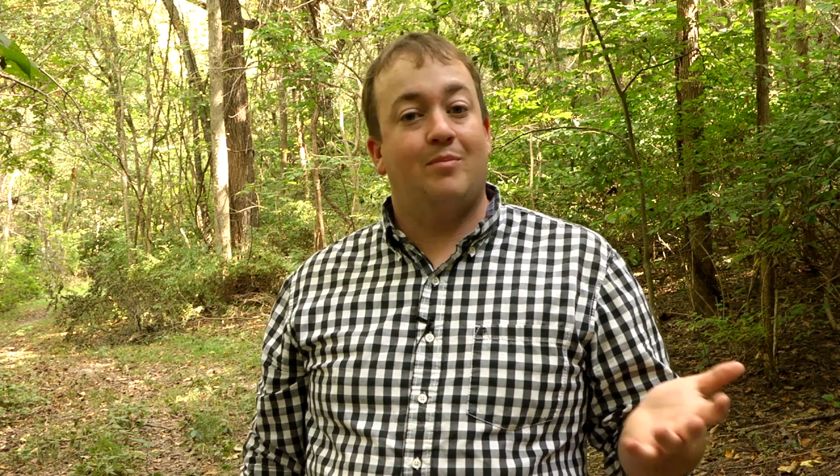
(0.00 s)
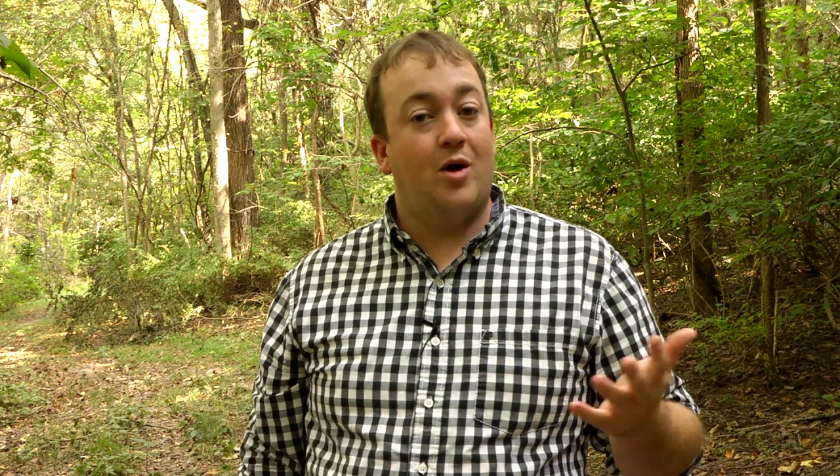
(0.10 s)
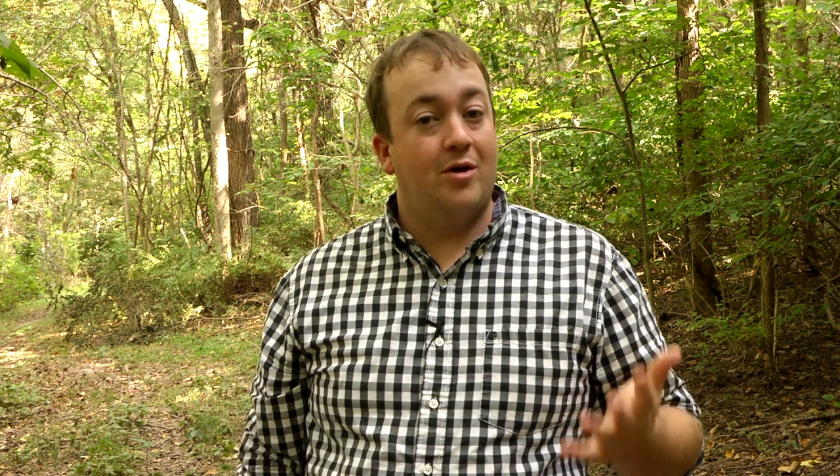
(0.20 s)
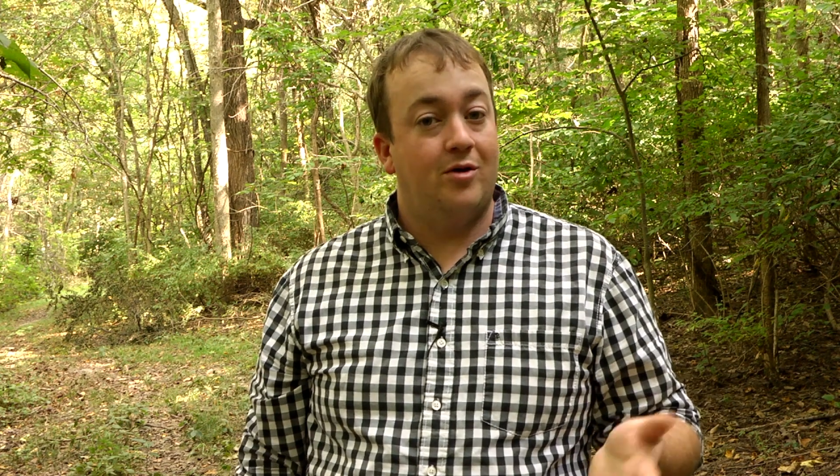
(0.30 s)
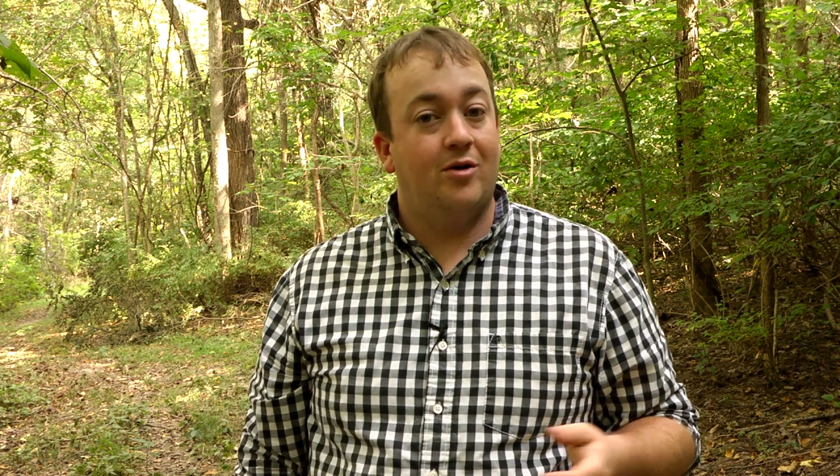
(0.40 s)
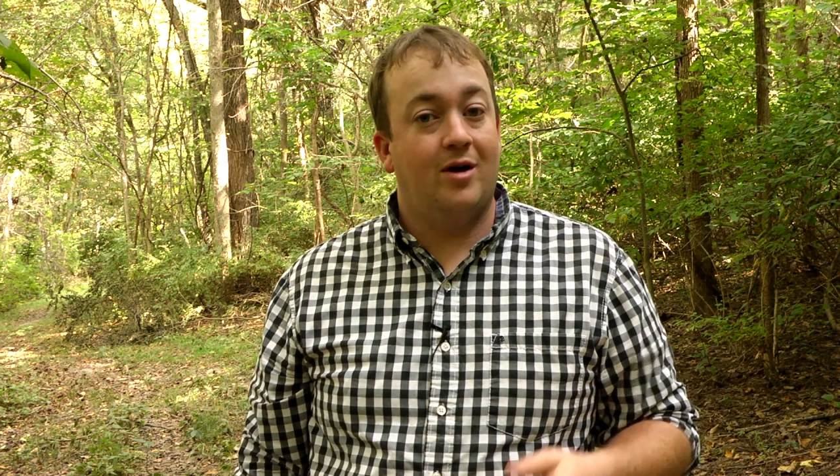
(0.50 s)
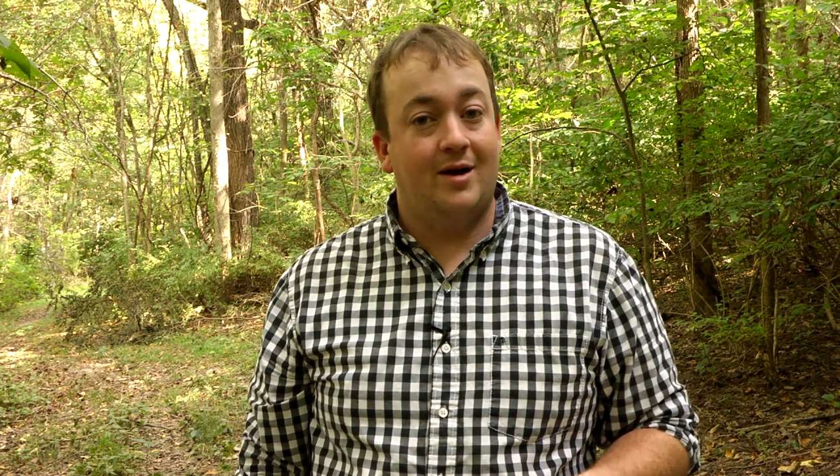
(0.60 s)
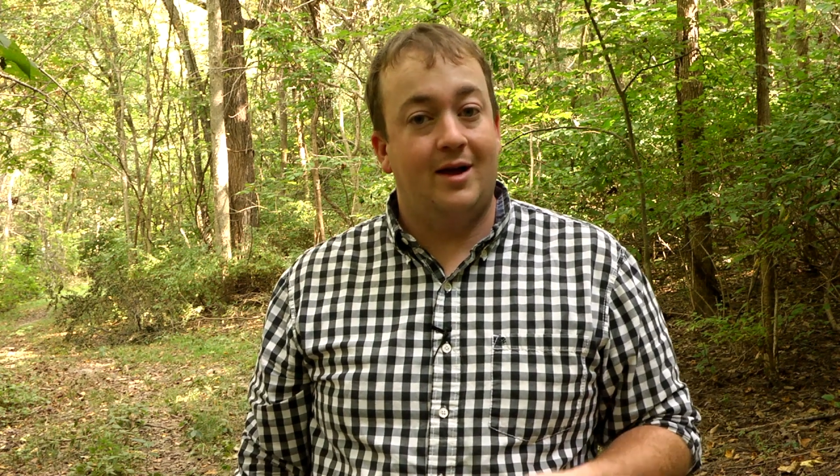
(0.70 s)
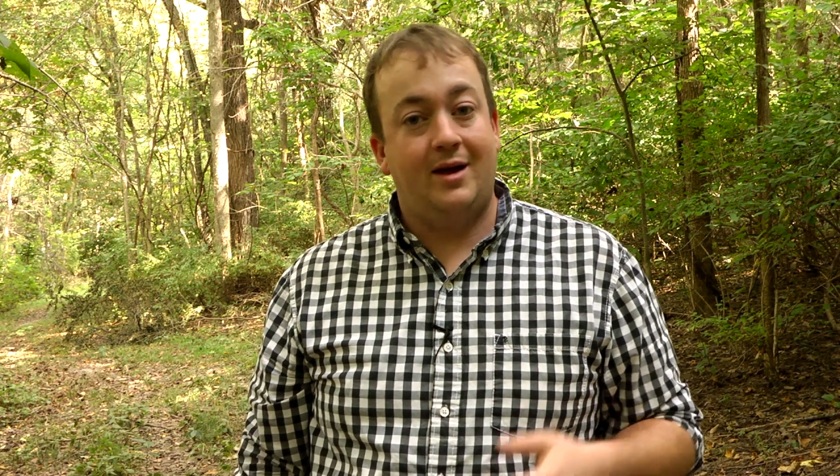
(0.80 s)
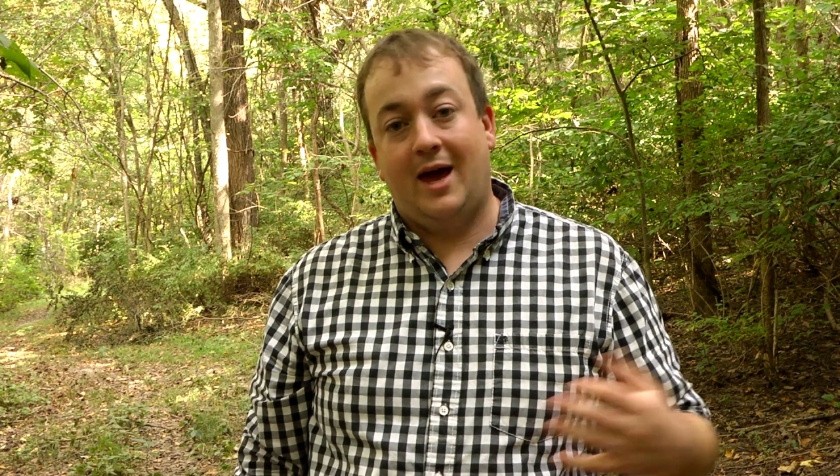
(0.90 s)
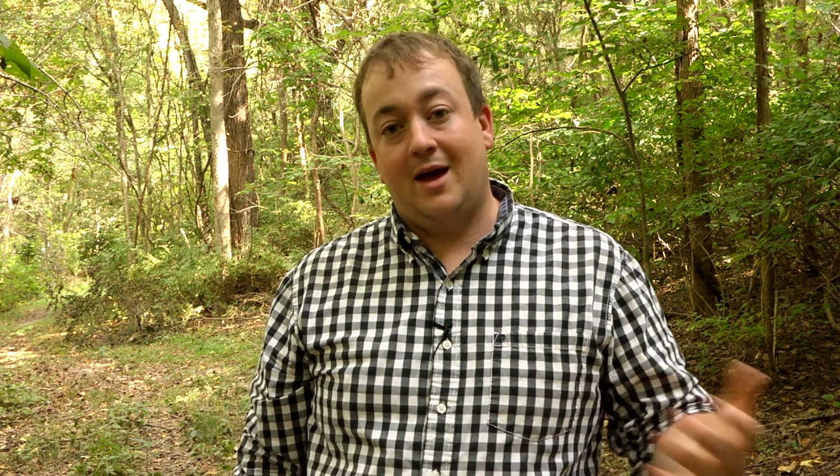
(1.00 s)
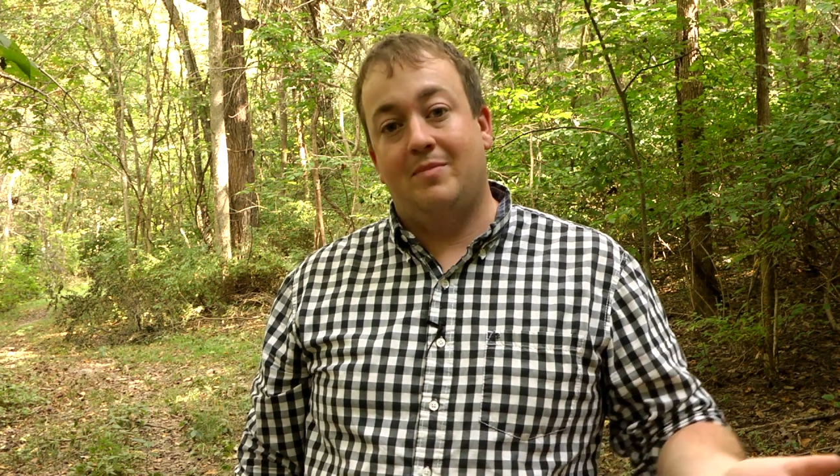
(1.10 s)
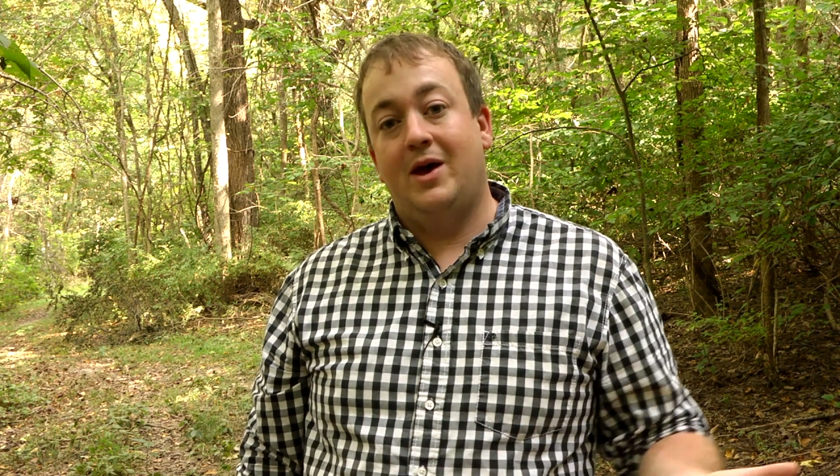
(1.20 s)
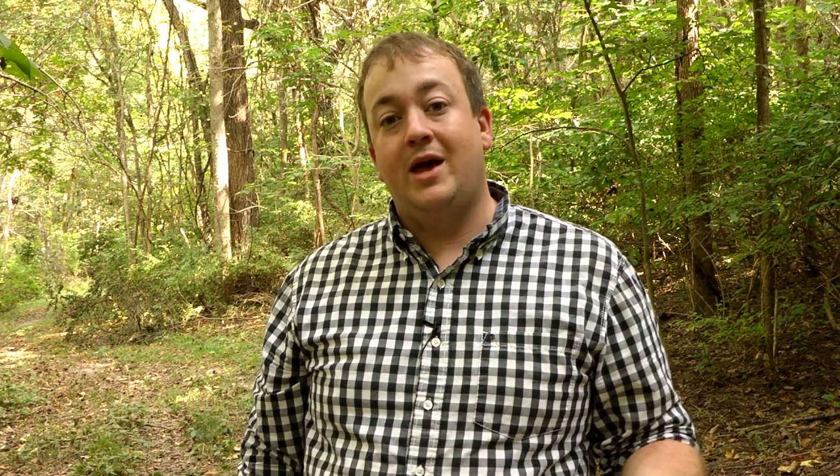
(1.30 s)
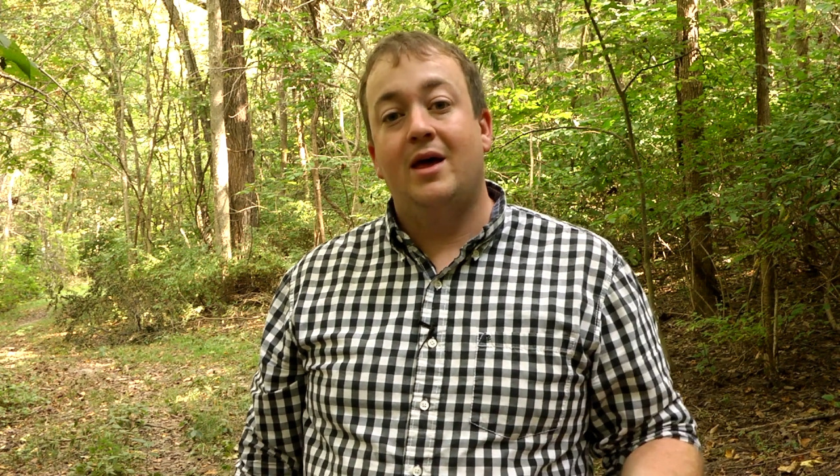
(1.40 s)
predator hunting can
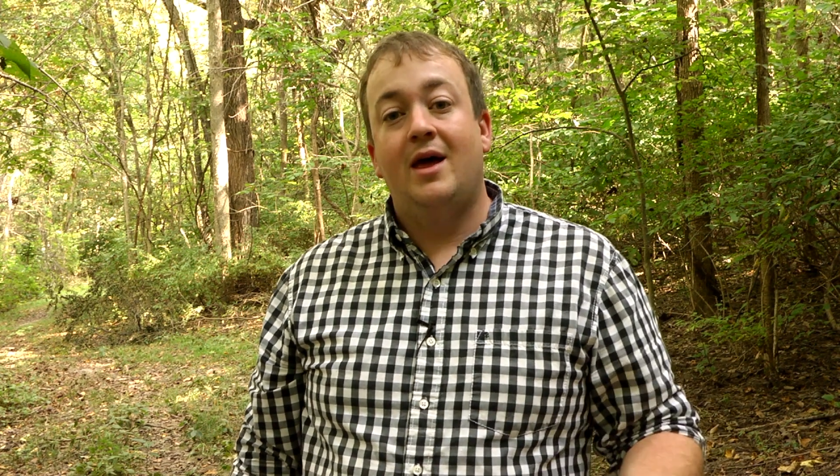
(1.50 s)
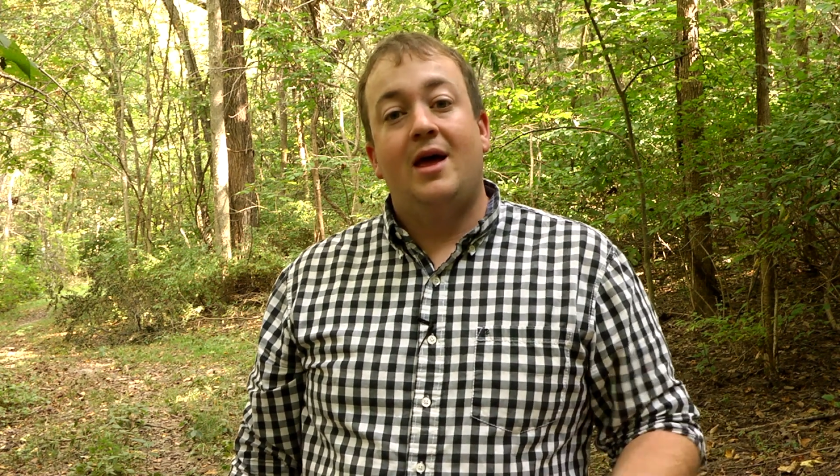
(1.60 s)
be.